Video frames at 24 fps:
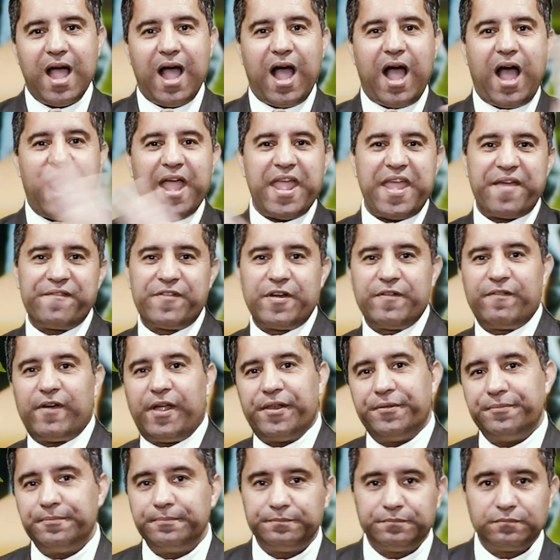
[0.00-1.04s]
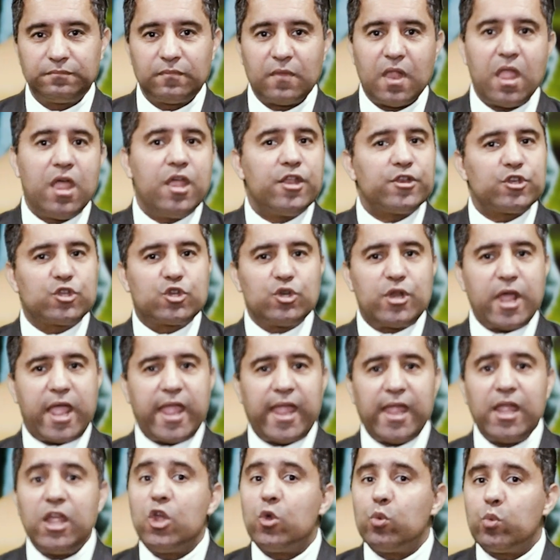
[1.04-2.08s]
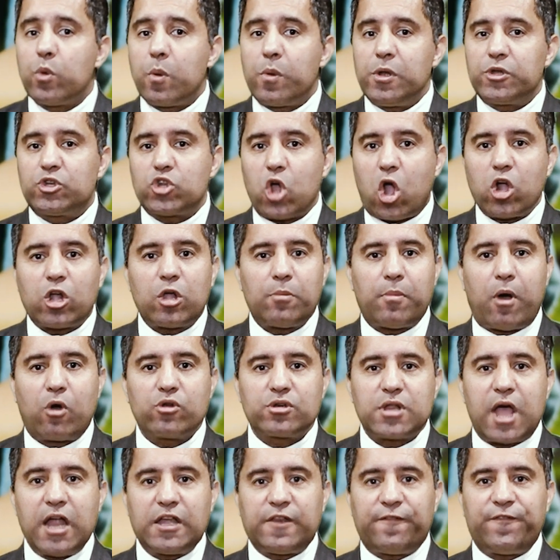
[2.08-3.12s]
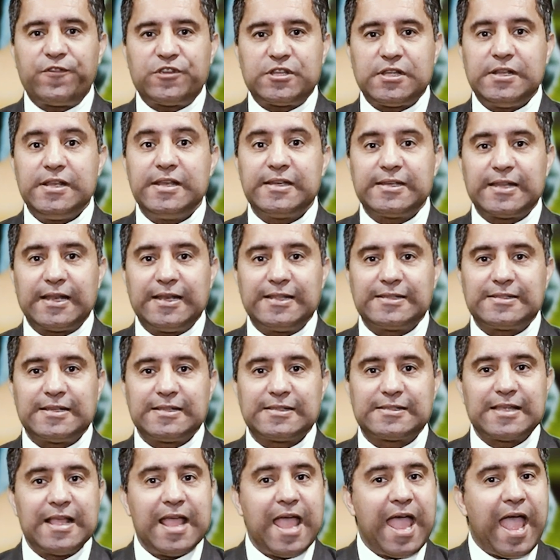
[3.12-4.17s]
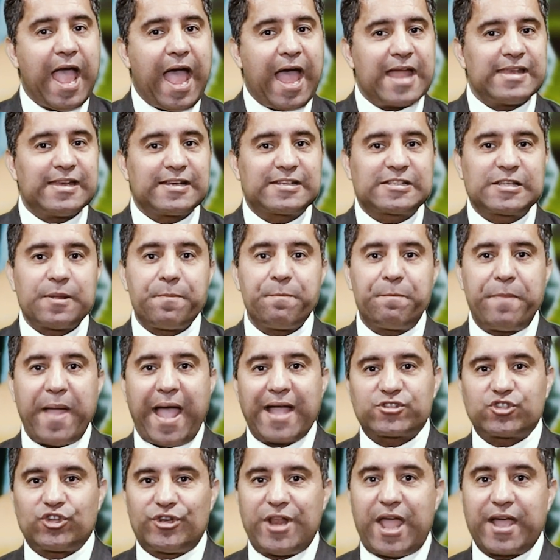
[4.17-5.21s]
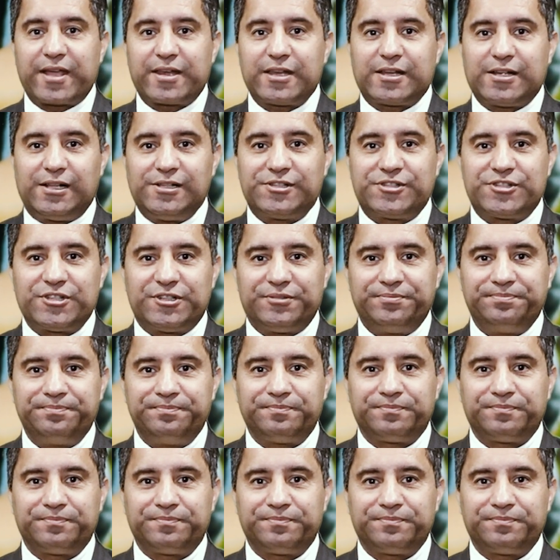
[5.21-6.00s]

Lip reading: Hi everyone. Today we will talk about artificial intelligence and its impact on agriculture.